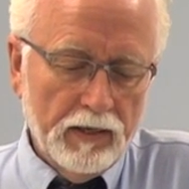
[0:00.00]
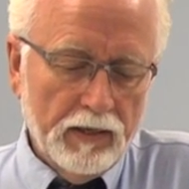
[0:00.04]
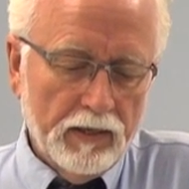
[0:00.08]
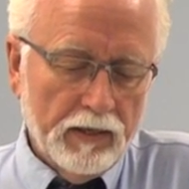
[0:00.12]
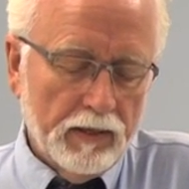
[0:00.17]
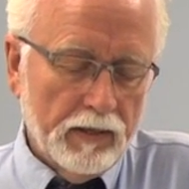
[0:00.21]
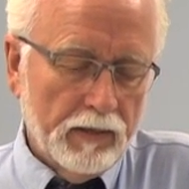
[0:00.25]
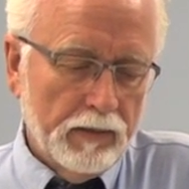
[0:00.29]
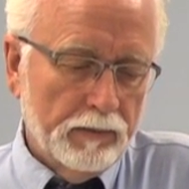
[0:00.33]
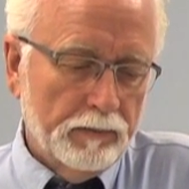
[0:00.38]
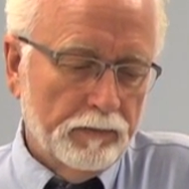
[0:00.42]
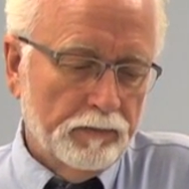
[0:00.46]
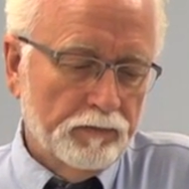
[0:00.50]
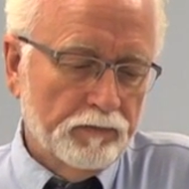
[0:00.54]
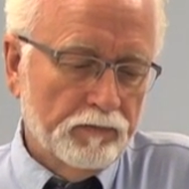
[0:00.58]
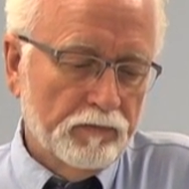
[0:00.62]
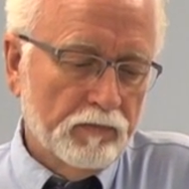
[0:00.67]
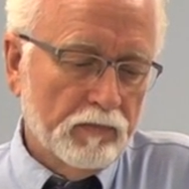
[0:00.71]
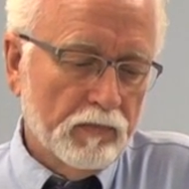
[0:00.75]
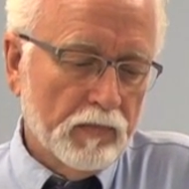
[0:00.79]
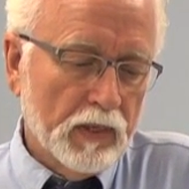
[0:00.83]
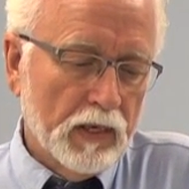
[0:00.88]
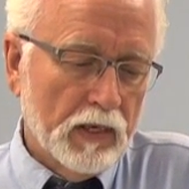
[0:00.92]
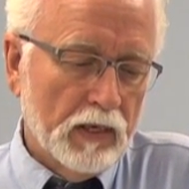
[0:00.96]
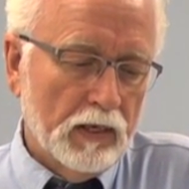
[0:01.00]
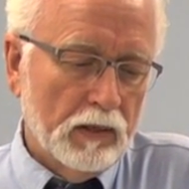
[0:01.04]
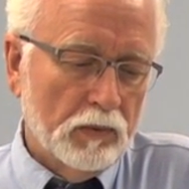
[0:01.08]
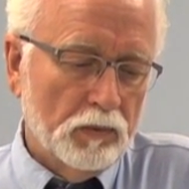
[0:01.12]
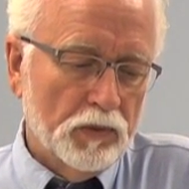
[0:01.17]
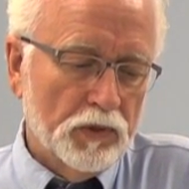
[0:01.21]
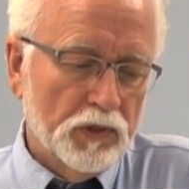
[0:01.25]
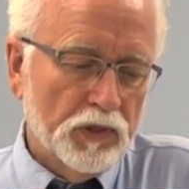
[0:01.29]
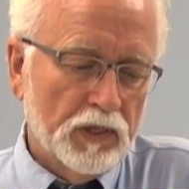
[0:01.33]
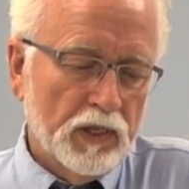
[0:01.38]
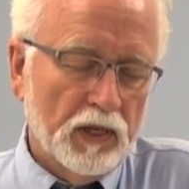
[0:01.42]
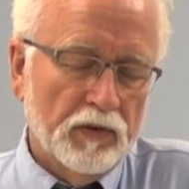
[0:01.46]
Um, and it
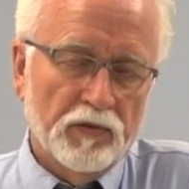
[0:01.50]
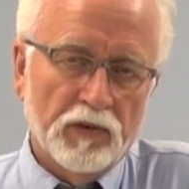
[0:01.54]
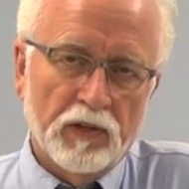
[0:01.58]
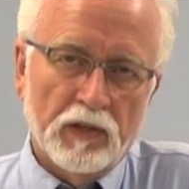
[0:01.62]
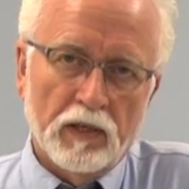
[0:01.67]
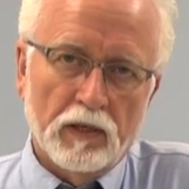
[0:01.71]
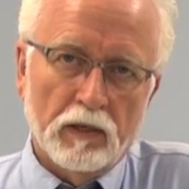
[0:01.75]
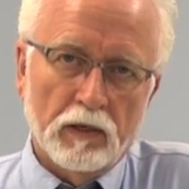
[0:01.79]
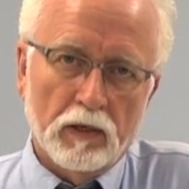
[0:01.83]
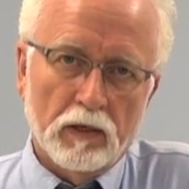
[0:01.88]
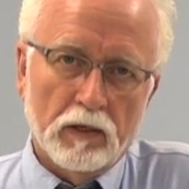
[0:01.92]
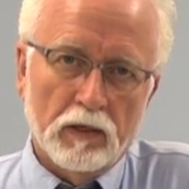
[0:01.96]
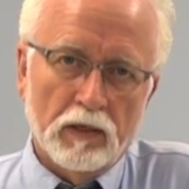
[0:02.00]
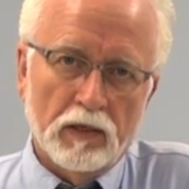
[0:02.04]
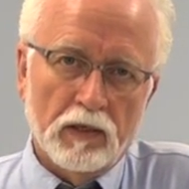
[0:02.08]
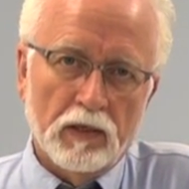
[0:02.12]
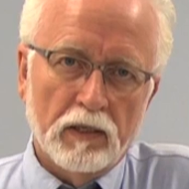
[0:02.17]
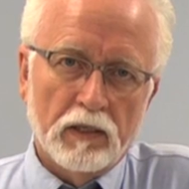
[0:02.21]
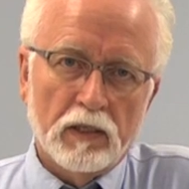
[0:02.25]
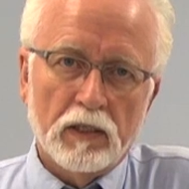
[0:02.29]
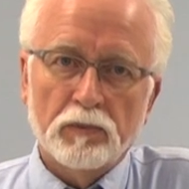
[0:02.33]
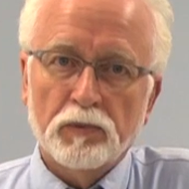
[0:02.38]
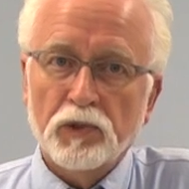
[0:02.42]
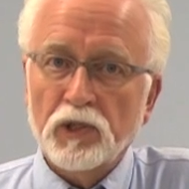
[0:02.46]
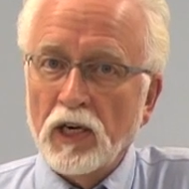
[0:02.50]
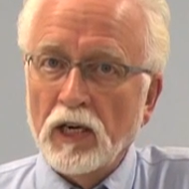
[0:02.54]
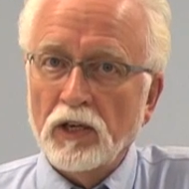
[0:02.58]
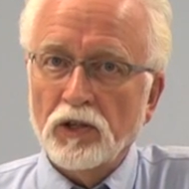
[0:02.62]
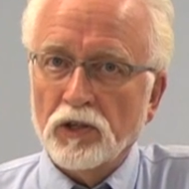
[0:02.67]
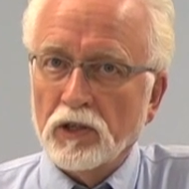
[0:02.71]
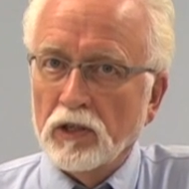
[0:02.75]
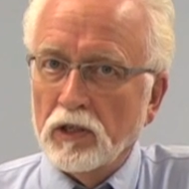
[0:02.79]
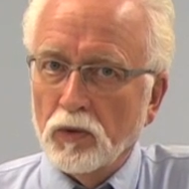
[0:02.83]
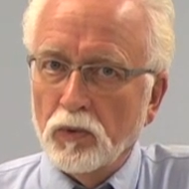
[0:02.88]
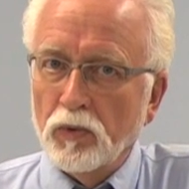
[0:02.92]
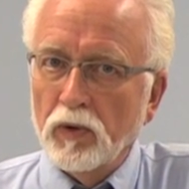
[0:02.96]
was given the, the
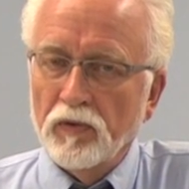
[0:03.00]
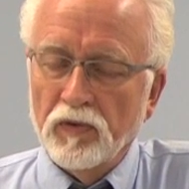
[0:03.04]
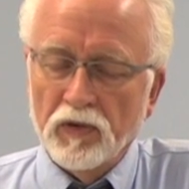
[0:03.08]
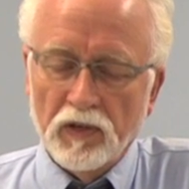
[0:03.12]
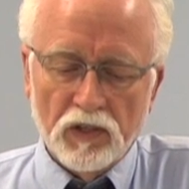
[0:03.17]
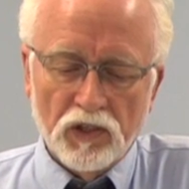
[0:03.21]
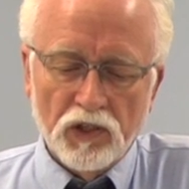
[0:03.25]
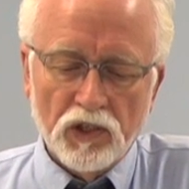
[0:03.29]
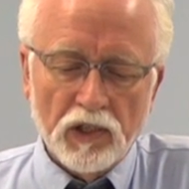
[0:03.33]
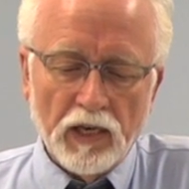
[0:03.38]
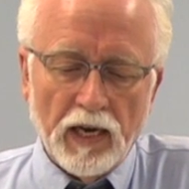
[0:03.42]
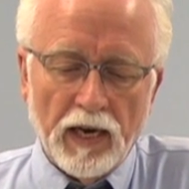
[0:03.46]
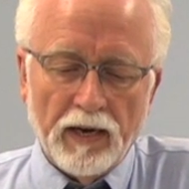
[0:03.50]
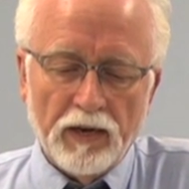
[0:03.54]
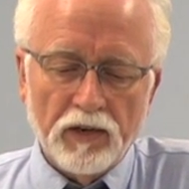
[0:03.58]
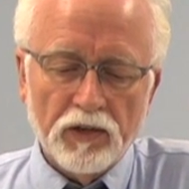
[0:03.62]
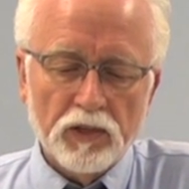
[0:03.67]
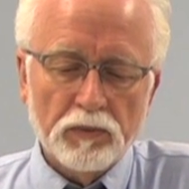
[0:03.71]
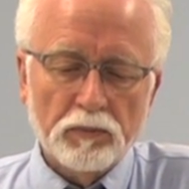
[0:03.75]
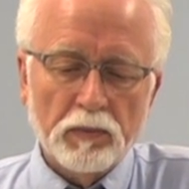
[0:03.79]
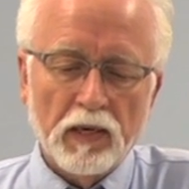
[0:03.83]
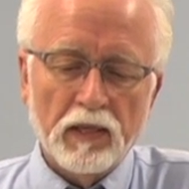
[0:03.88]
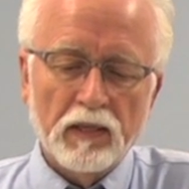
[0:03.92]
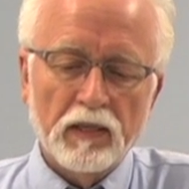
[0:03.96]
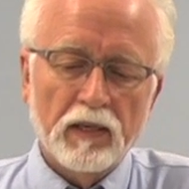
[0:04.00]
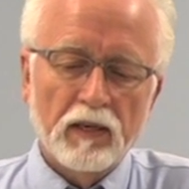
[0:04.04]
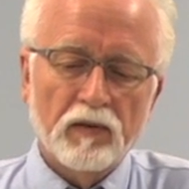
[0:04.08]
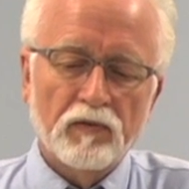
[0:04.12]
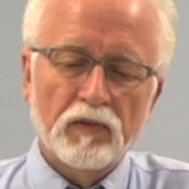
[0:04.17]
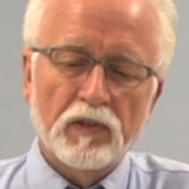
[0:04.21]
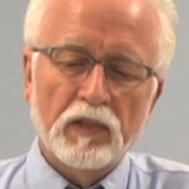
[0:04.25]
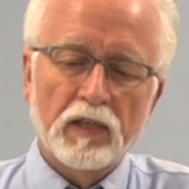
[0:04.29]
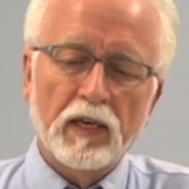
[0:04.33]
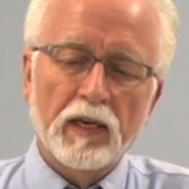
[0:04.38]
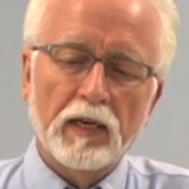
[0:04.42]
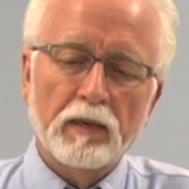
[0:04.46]
substantially equivalent status by the
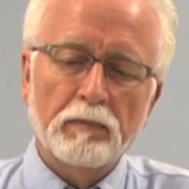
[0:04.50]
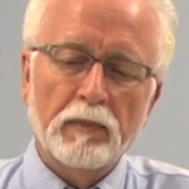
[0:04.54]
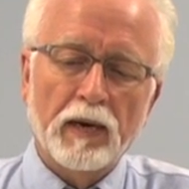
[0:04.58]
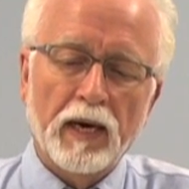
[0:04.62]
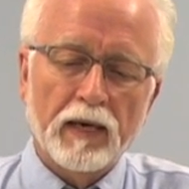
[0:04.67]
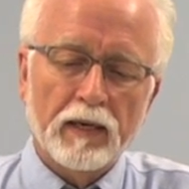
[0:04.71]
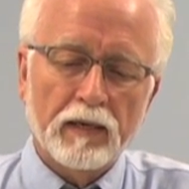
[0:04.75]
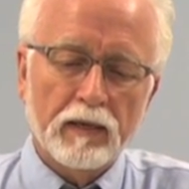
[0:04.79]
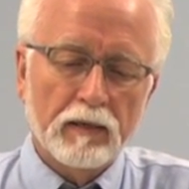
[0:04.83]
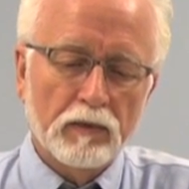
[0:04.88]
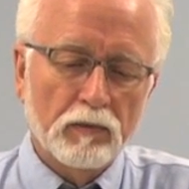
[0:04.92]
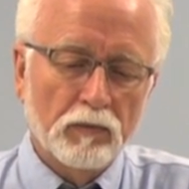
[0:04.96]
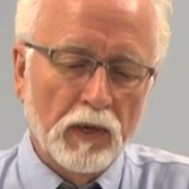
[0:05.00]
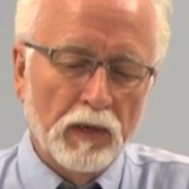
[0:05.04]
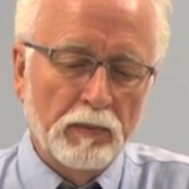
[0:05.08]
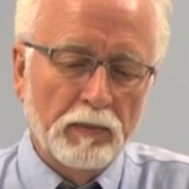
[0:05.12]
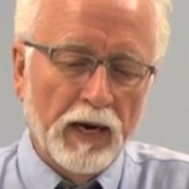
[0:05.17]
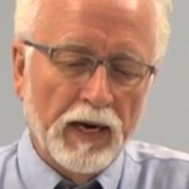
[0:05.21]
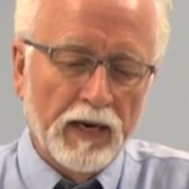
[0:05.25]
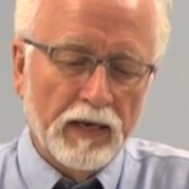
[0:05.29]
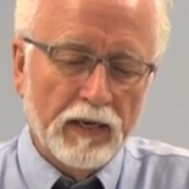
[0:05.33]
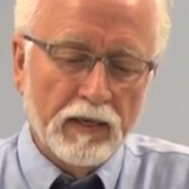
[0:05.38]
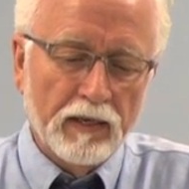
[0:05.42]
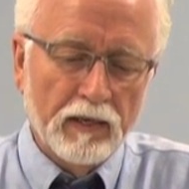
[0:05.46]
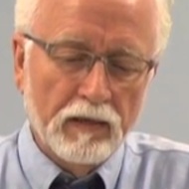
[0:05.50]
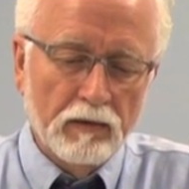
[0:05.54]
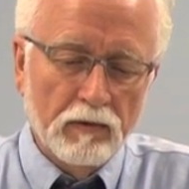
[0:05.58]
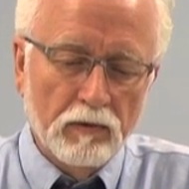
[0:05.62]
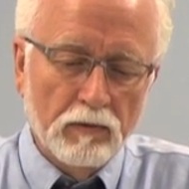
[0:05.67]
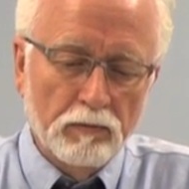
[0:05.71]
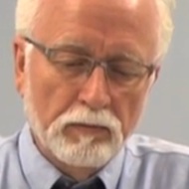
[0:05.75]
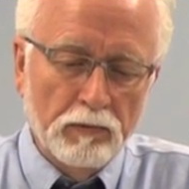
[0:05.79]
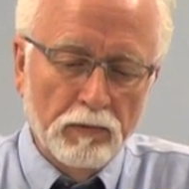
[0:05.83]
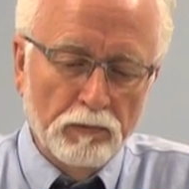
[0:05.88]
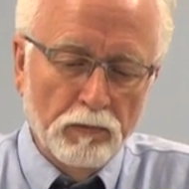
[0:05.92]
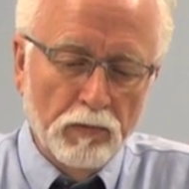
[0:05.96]
FDA back way back in,
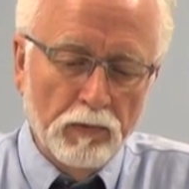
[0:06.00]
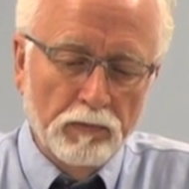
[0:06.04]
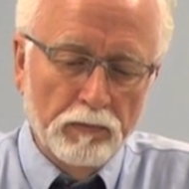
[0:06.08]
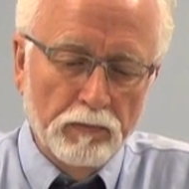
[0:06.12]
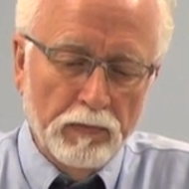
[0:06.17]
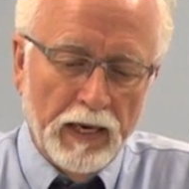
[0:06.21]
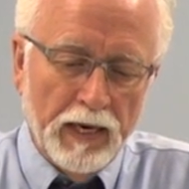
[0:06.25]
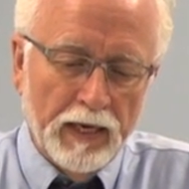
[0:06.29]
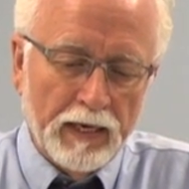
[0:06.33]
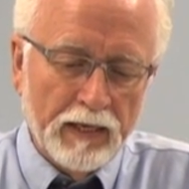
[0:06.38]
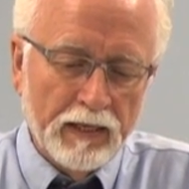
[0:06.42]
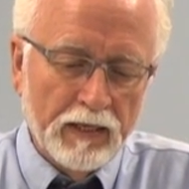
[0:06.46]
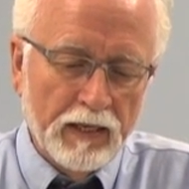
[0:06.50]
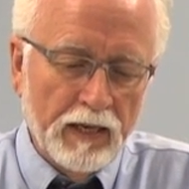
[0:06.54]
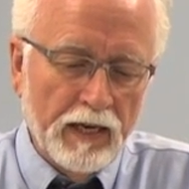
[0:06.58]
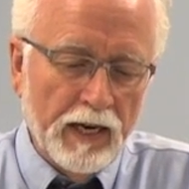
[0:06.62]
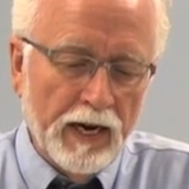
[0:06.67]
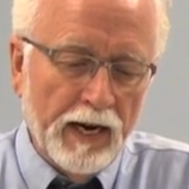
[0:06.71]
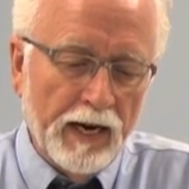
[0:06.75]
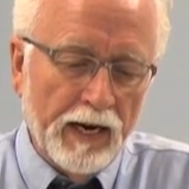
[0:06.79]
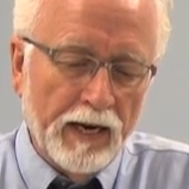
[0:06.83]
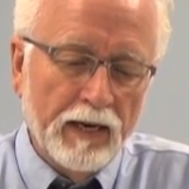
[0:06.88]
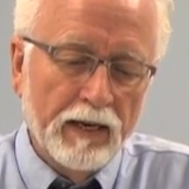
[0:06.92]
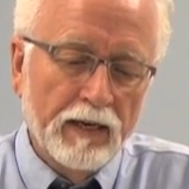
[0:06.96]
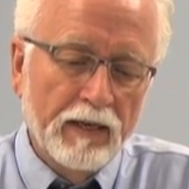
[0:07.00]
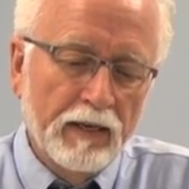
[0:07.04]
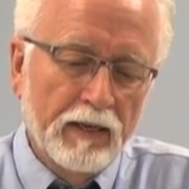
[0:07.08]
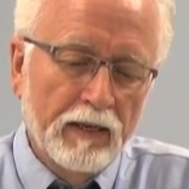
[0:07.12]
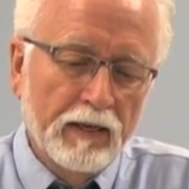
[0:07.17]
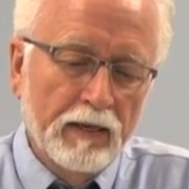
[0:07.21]
back in the day.